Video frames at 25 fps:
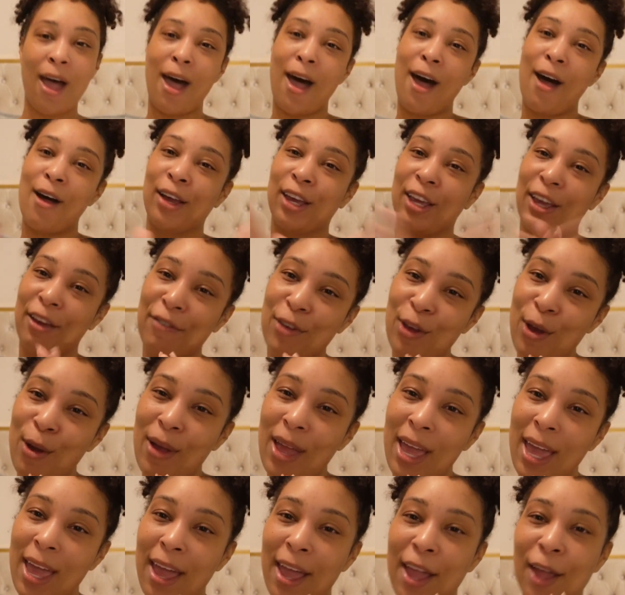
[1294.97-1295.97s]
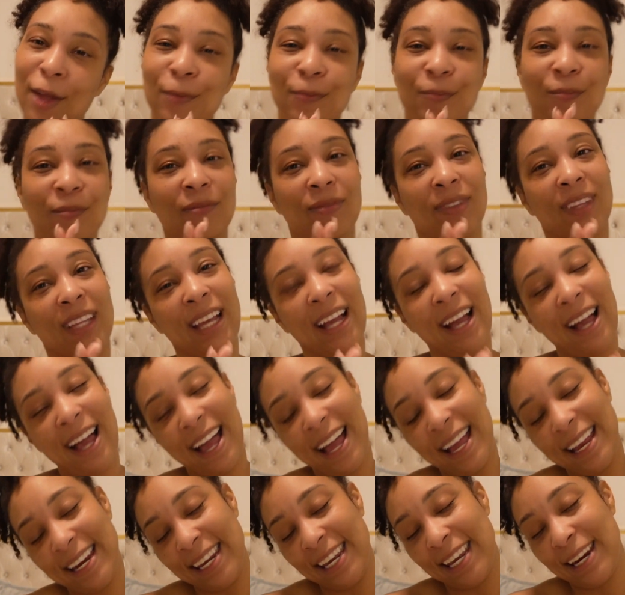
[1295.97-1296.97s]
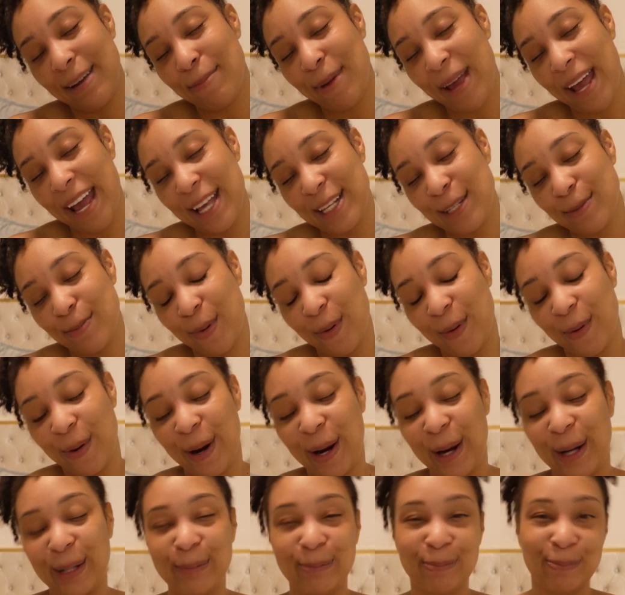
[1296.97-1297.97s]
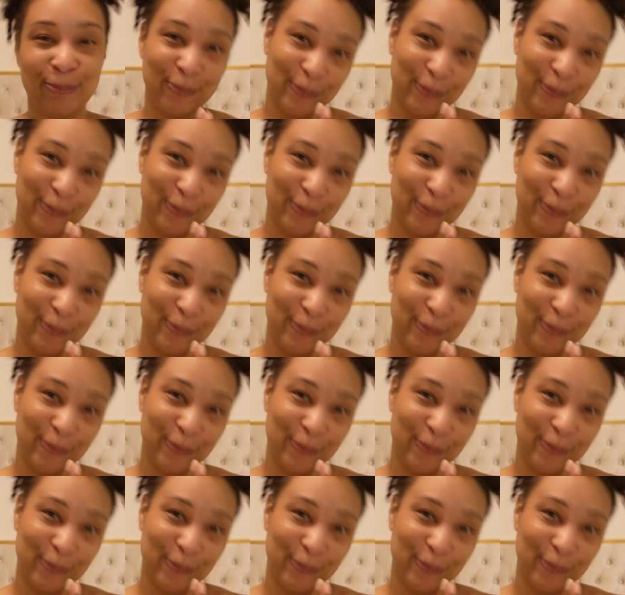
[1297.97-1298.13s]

I'll give you a hint. I need a passport.